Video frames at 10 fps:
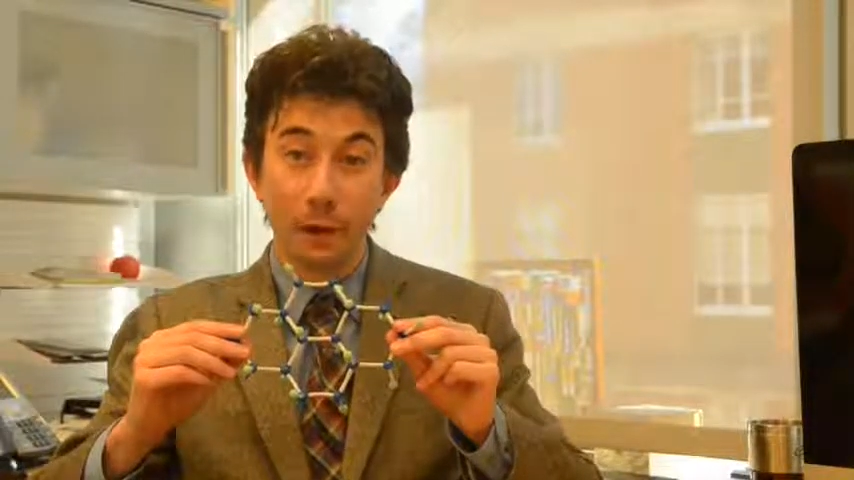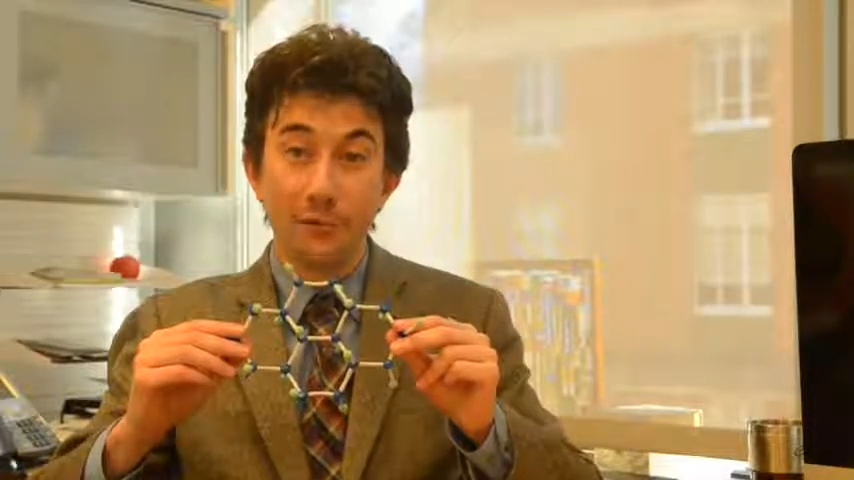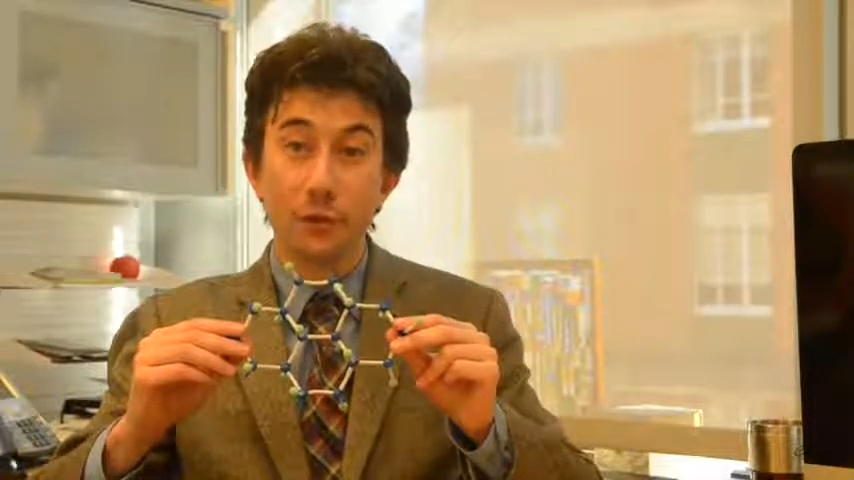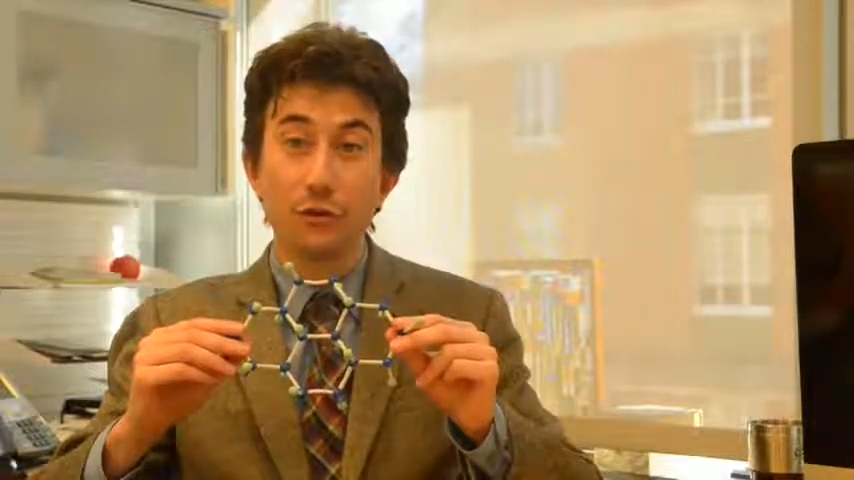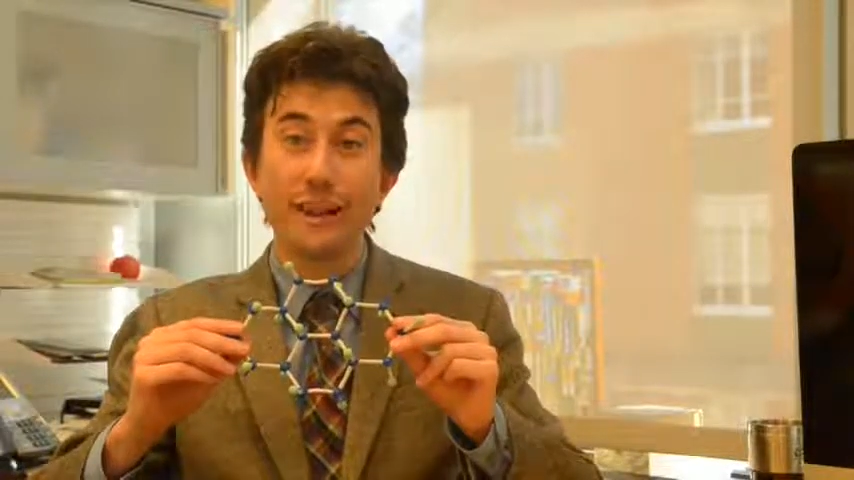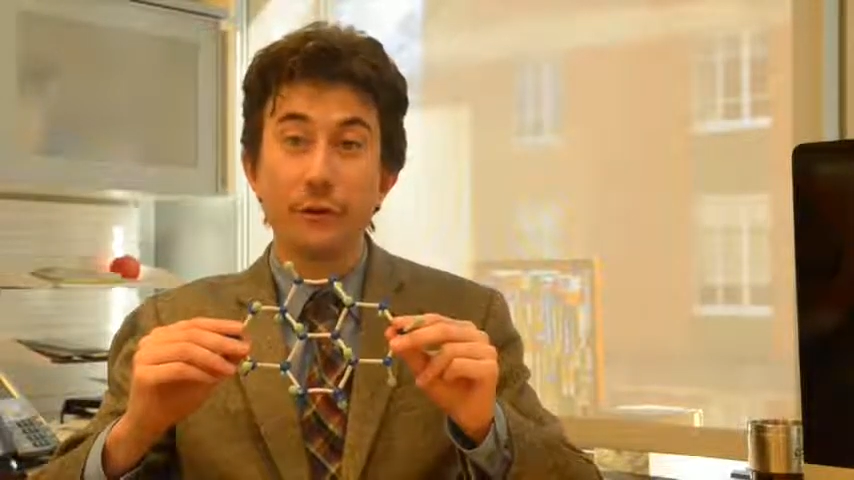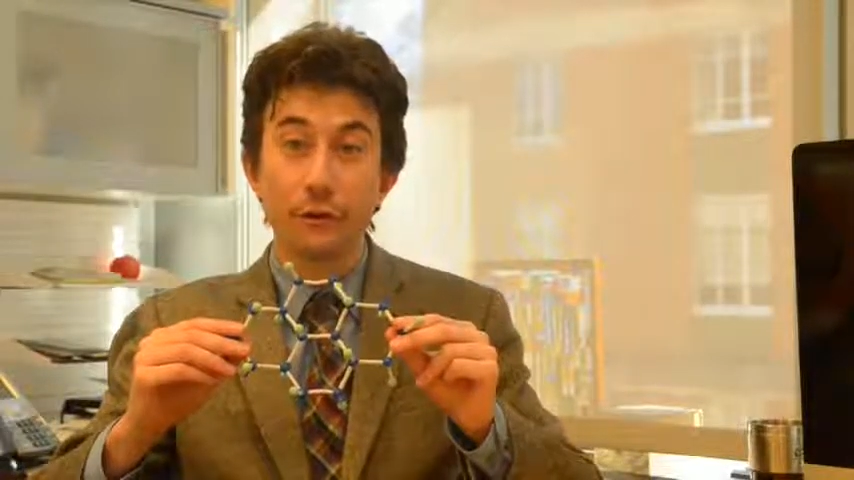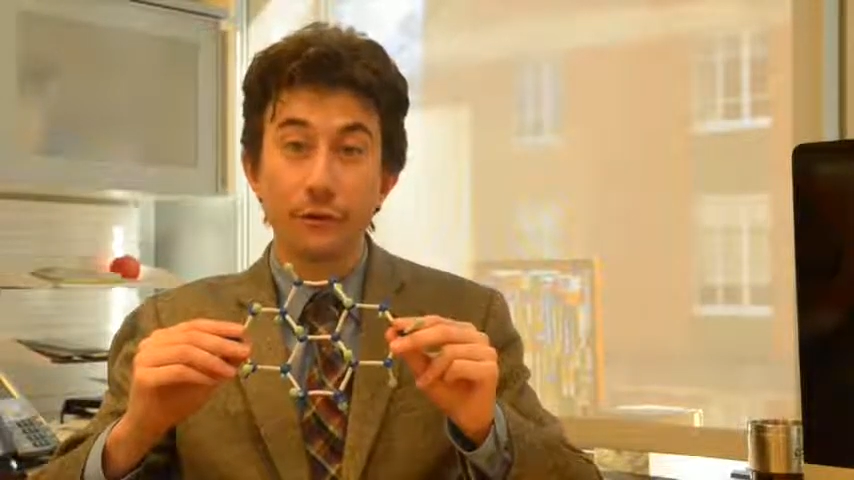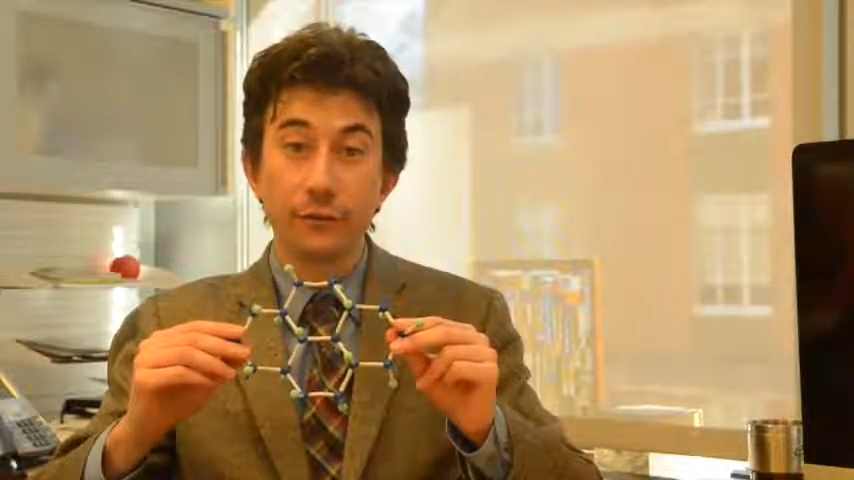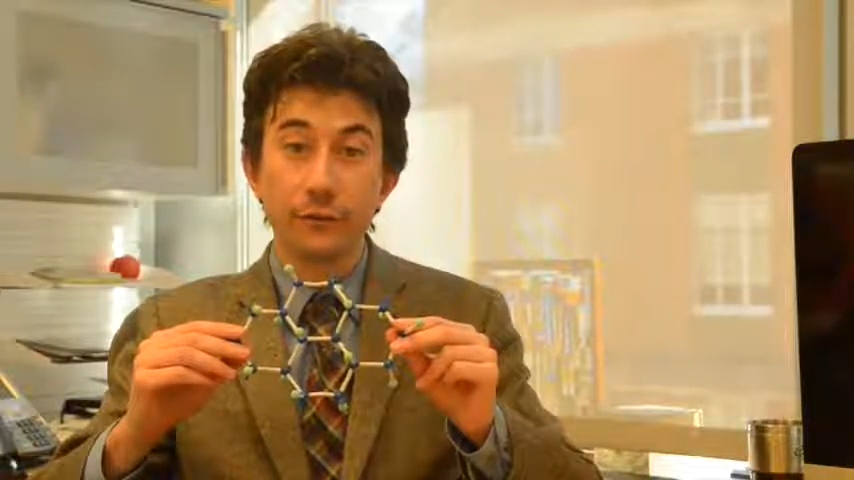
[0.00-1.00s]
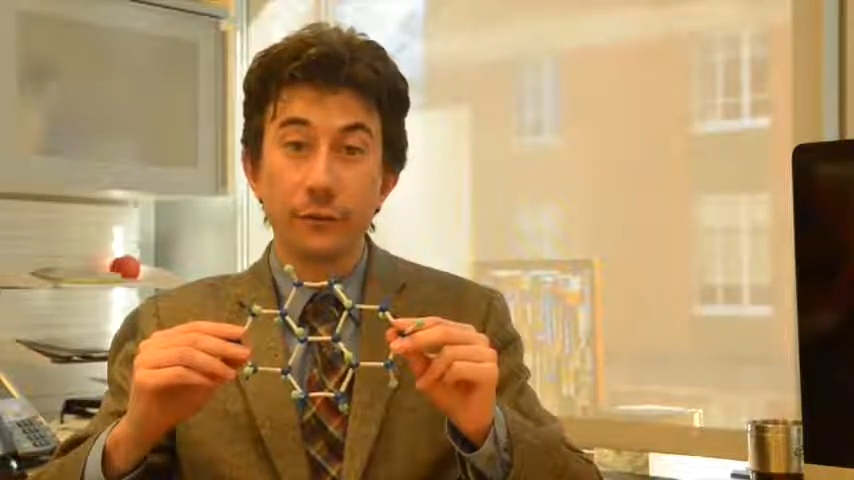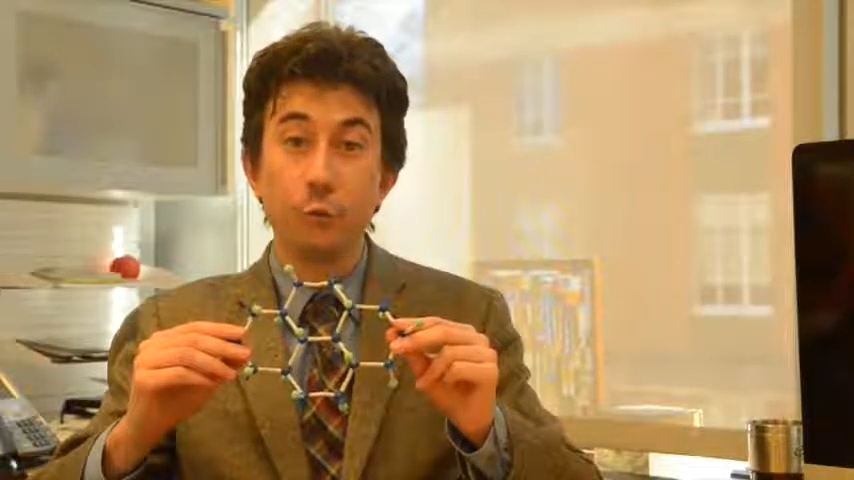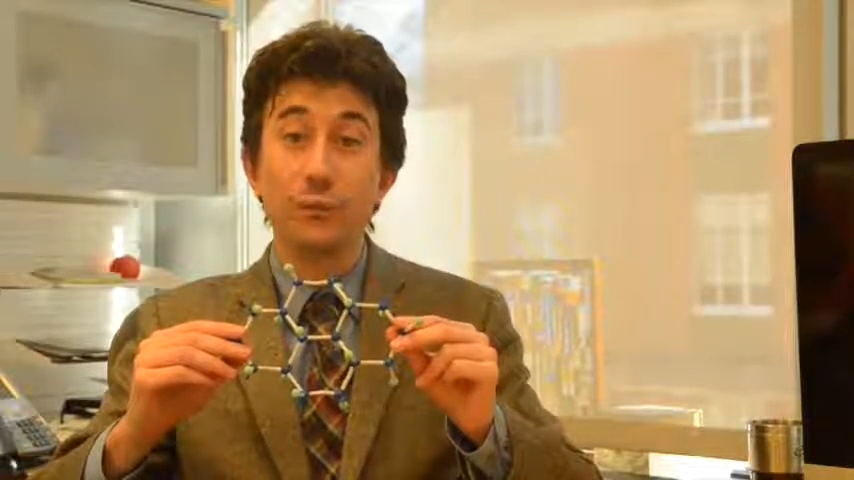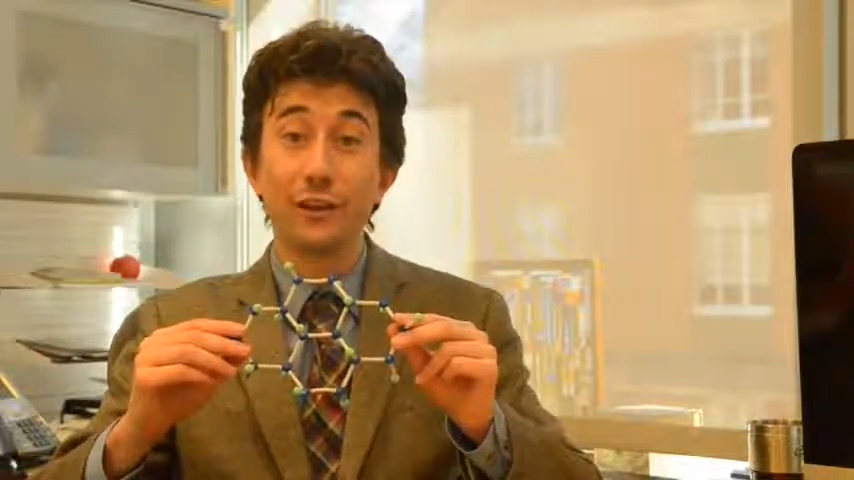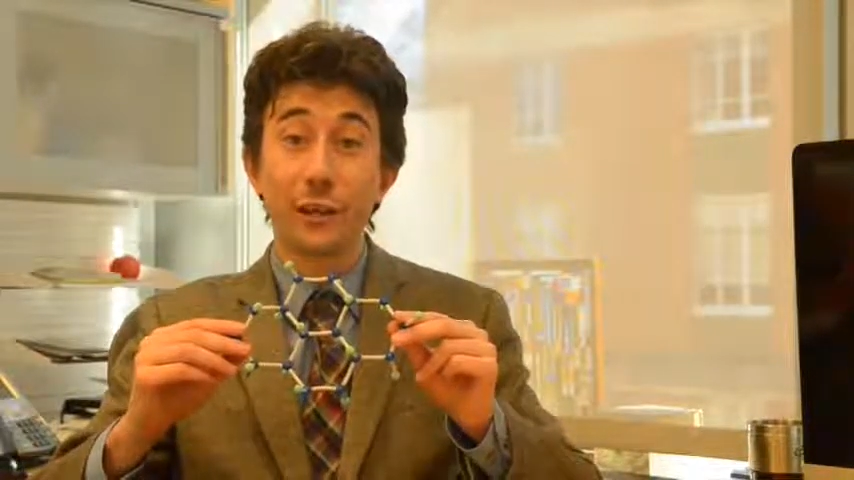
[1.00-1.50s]
of the layers
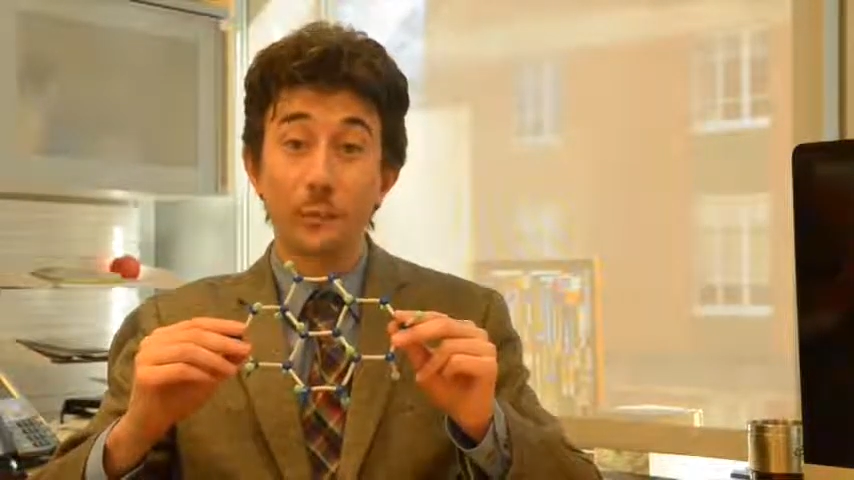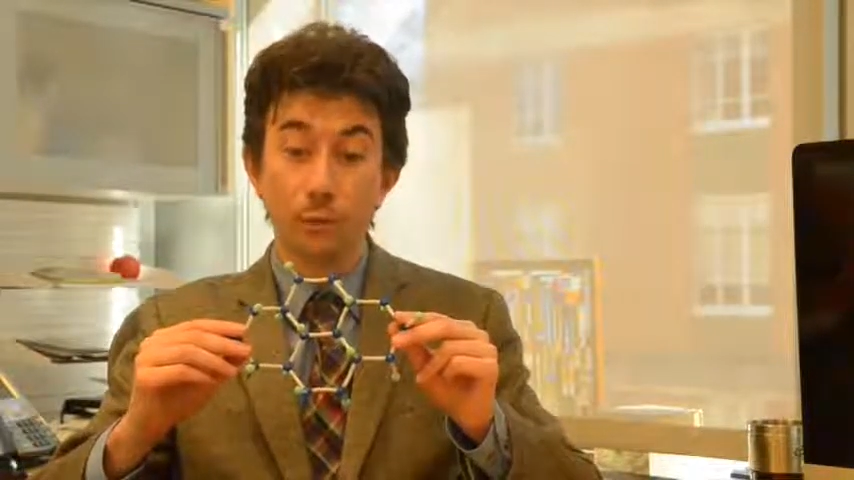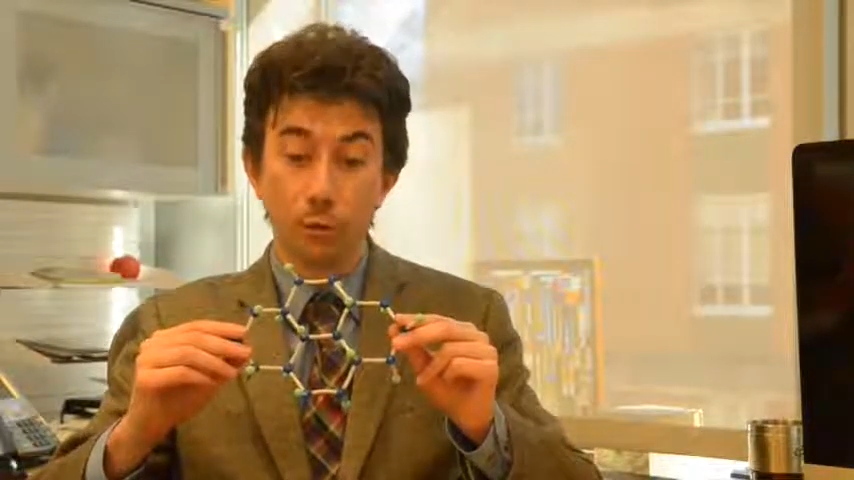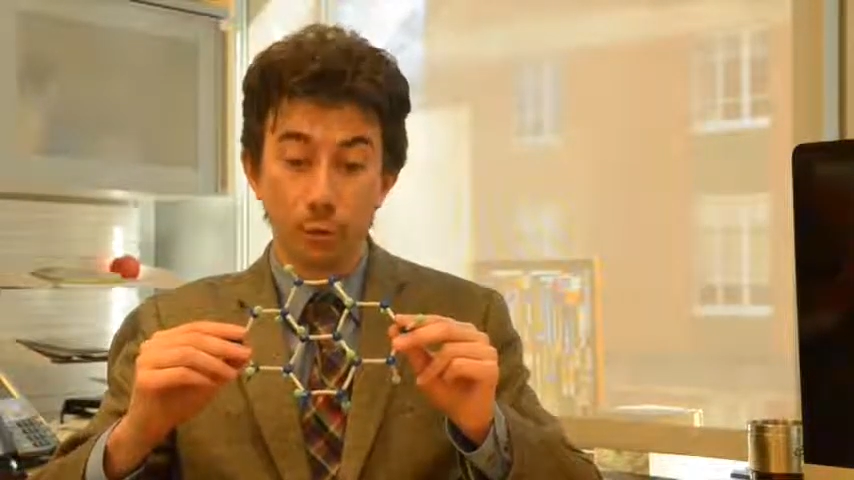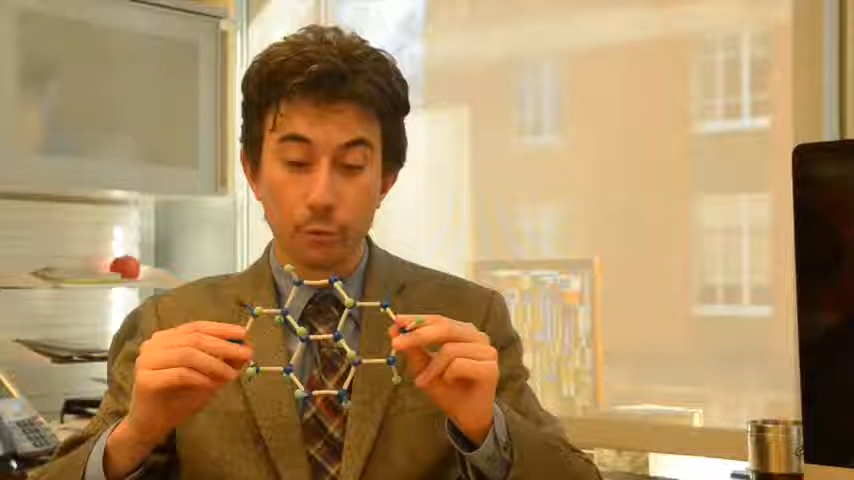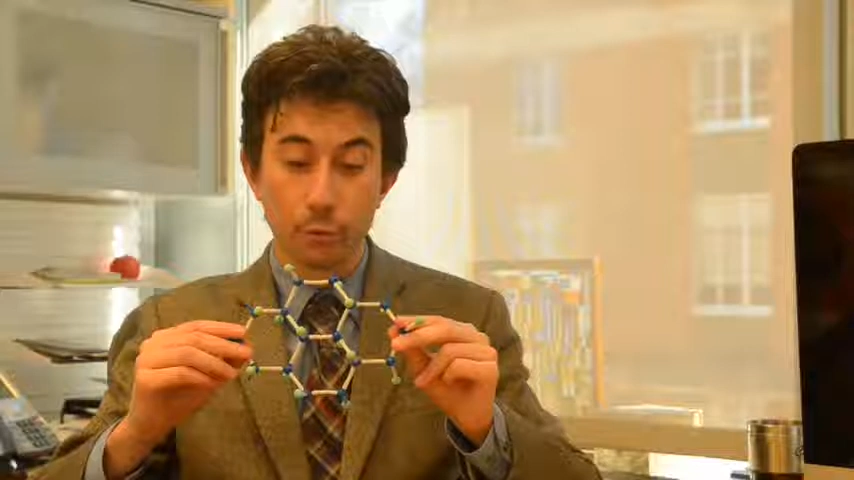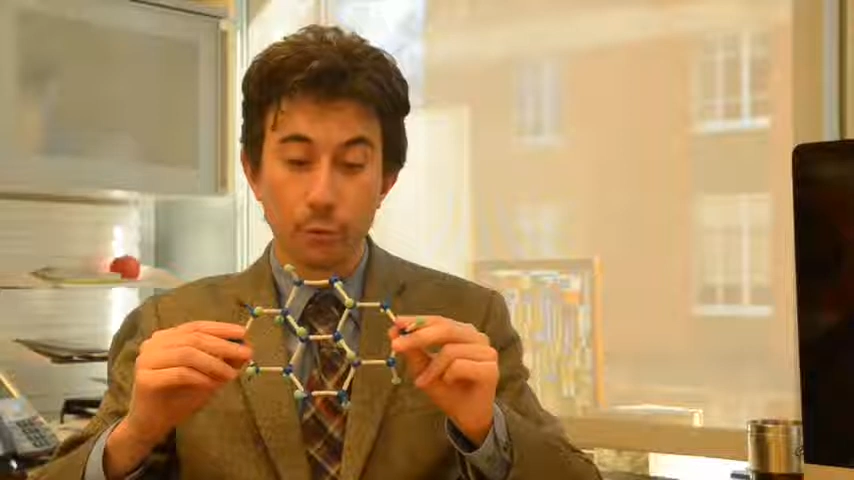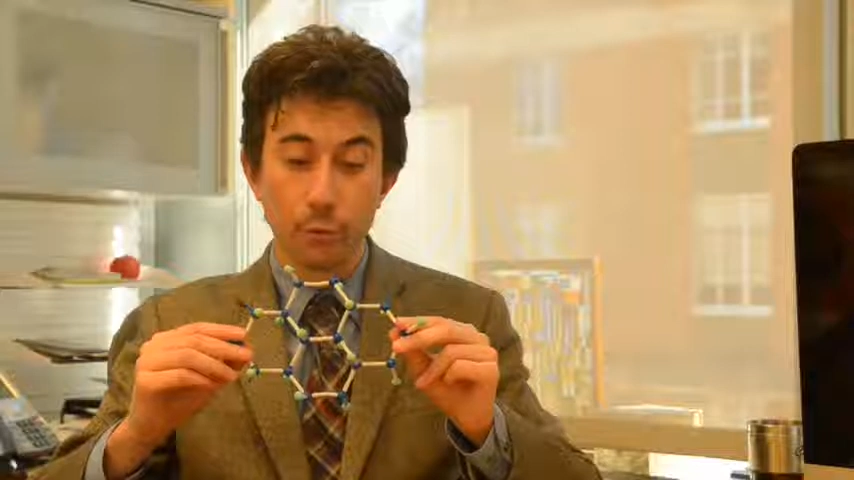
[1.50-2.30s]
with a chemical group.